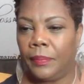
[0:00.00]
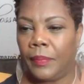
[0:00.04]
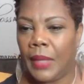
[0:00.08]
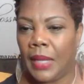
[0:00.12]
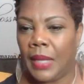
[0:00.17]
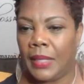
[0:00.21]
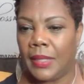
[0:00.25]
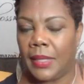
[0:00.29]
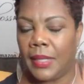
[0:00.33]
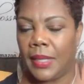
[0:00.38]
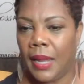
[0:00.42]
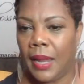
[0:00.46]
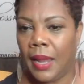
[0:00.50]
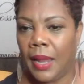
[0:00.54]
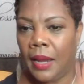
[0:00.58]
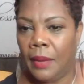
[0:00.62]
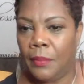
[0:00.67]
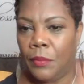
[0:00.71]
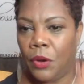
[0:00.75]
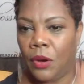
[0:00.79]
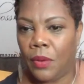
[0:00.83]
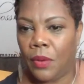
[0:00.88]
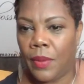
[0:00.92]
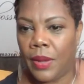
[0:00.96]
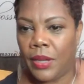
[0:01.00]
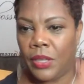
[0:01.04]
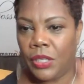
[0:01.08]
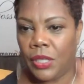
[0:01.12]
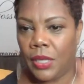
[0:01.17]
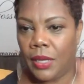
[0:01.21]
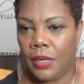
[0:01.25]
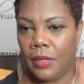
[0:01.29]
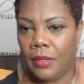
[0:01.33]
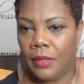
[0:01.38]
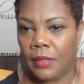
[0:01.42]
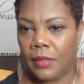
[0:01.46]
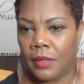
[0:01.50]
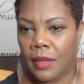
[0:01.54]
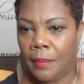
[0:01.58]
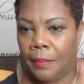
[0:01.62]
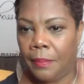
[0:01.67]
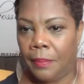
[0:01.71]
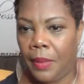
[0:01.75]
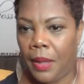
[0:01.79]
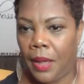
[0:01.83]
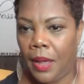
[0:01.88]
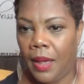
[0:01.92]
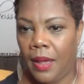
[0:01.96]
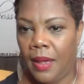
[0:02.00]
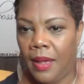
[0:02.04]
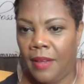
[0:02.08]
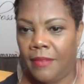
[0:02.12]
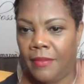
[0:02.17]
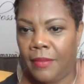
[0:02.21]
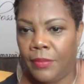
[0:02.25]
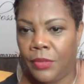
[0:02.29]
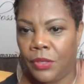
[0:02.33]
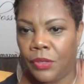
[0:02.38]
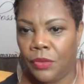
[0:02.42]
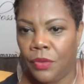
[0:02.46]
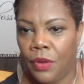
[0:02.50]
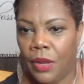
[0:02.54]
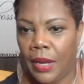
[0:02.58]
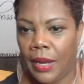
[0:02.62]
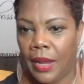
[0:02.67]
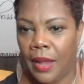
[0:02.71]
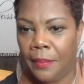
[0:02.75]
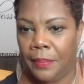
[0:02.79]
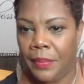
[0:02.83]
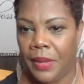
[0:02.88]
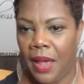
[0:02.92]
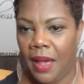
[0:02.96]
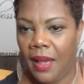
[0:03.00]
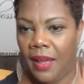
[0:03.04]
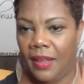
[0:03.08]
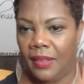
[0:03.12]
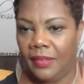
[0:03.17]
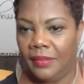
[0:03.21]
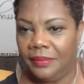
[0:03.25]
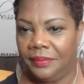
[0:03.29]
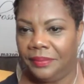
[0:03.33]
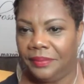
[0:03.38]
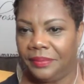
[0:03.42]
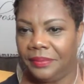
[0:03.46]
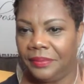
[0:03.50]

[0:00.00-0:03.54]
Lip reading: Let's see, any more questions? I'm scrolling up, y'all.